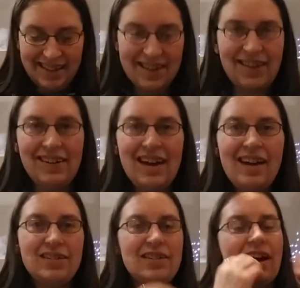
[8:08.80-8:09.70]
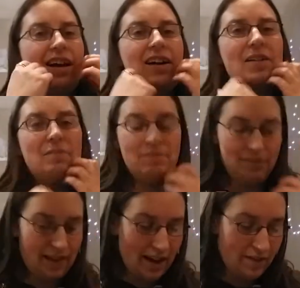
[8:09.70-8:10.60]
So, yeah,
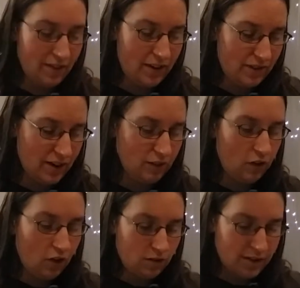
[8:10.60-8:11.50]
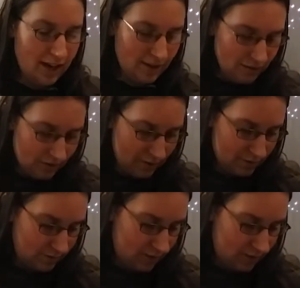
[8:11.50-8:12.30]
they have very, very long tails.